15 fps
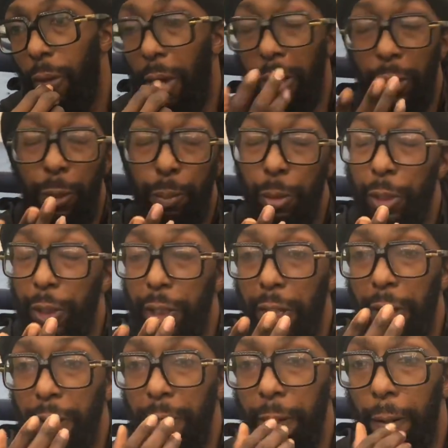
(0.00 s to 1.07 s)
I just
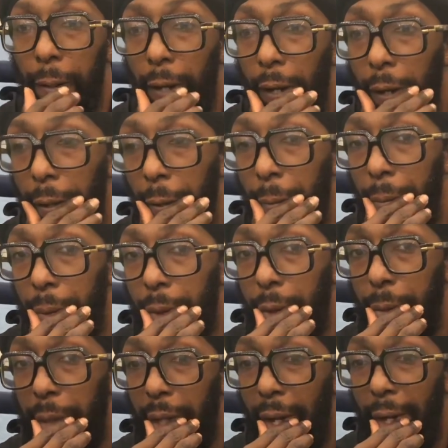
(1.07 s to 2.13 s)
appreciate it. To
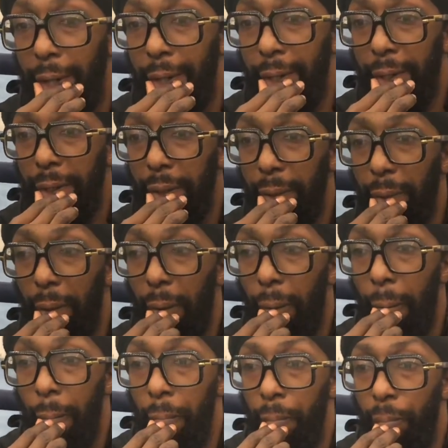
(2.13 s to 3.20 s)
be honest,
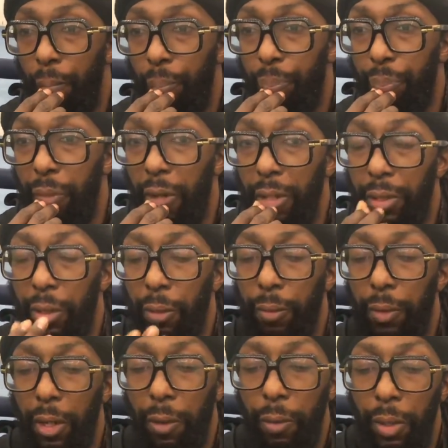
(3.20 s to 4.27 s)
it's a
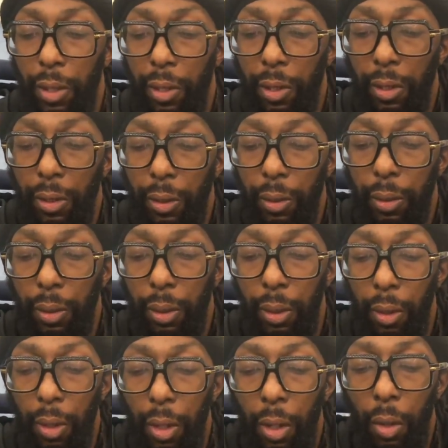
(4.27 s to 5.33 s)
very,
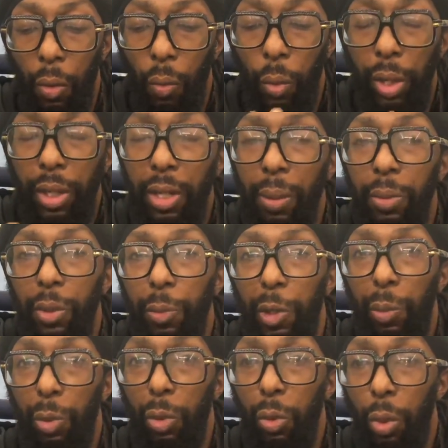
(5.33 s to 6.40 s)
when it comes to
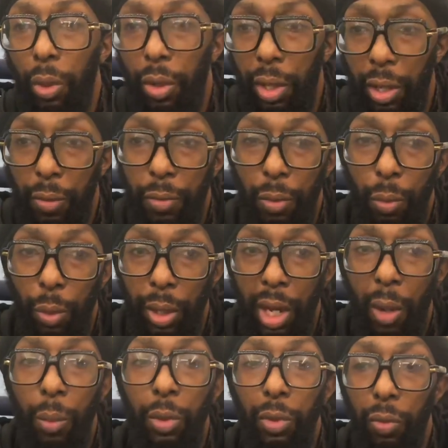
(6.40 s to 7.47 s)
people who were there from when I
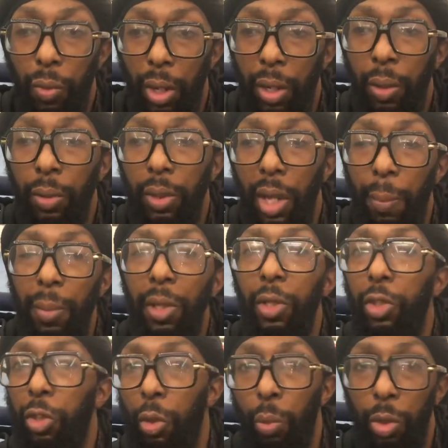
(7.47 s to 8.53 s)
was around, that
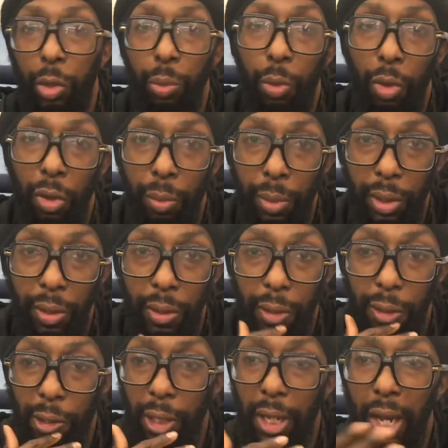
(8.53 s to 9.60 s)
means so much more to me.
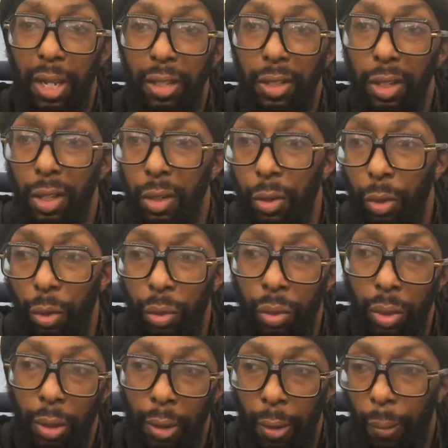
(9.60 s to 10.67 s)
The guys that are new,
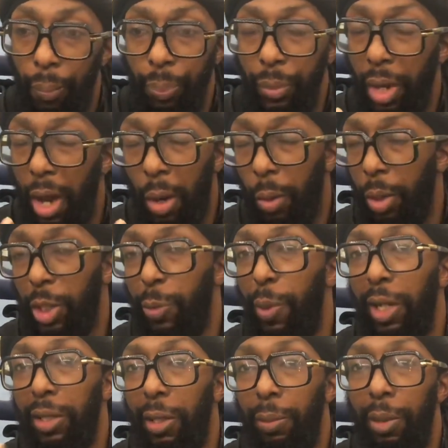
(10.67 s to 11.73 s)
I don't
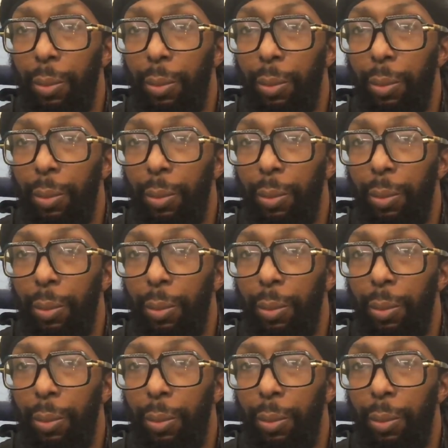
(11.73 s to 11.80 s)
expect them to